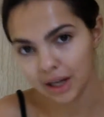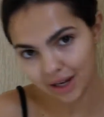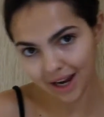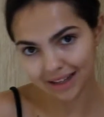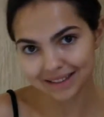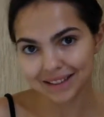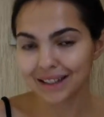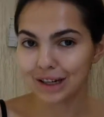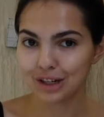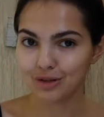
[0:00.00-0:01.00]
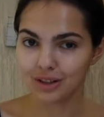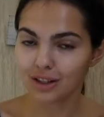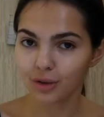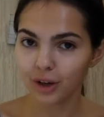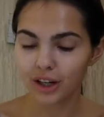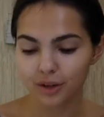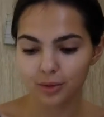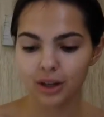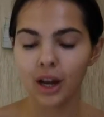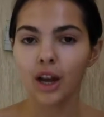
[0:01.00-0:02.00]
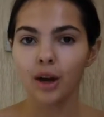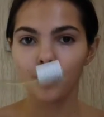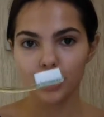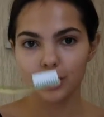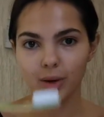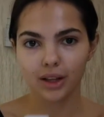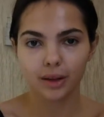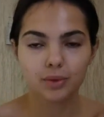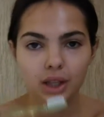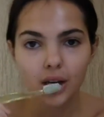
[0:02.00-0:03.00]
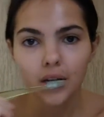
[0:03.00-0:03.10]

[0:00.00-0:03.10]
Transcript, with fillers: Yes, you didn't overhear me brushing my lips.